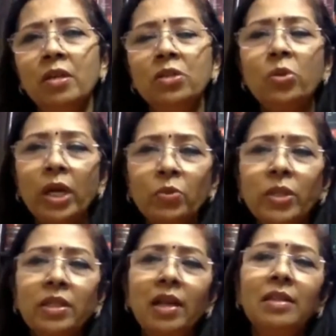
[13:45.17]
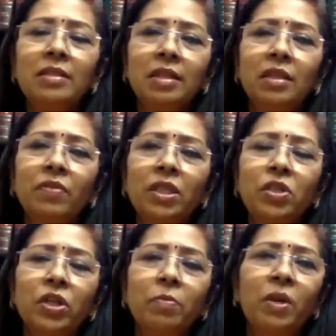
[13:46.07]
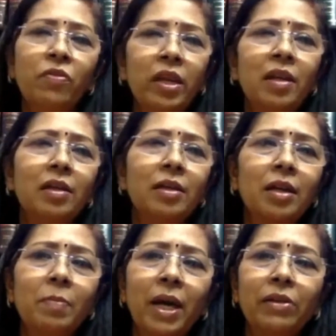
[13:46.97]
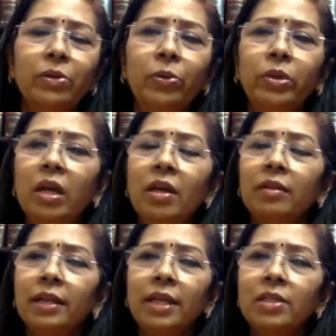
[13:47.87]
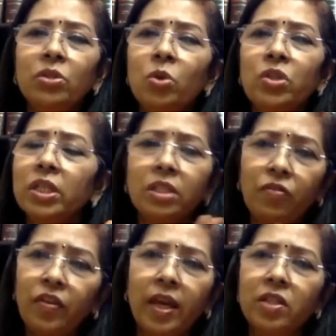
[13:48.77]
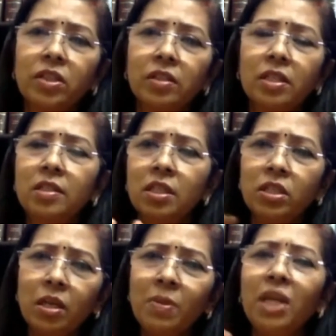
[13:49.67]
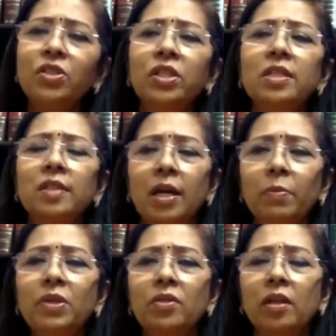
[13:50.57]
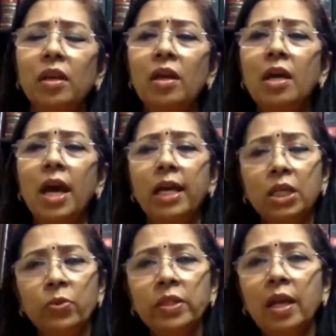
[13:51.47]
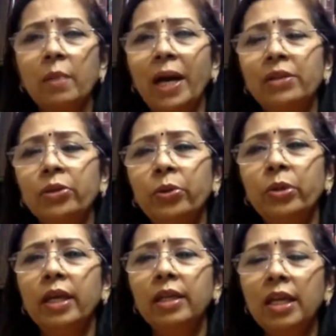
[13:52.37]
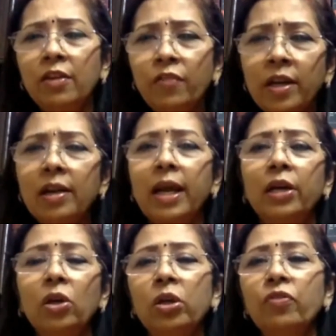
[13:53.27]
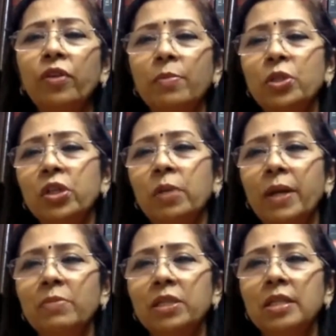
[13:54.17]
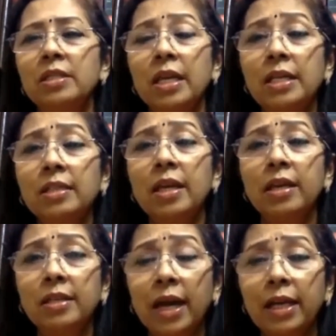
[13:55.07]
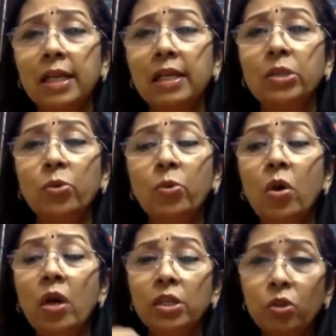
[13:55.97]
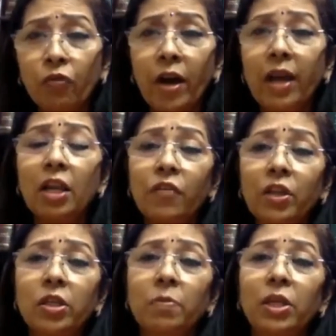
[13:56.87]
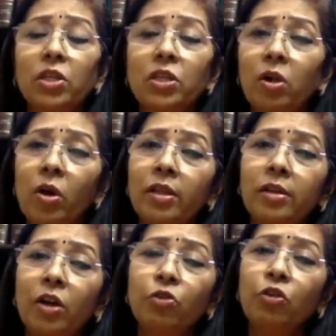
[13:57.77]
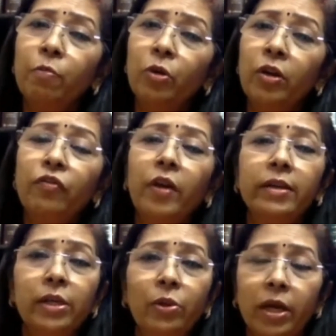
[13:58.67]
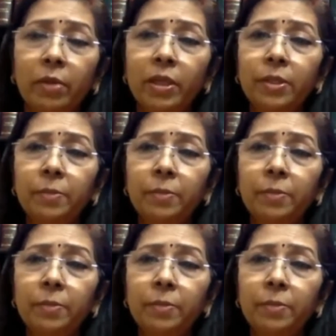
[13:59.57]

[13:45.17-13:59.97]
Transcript: So it was held in Satyavati Sharma very clearly by the court that there is no justification. This discrimination is arbitrary. And it was held by the court that even a landlord of commercial premises is entitled to file eviction petition on the ground of bona fide requirement.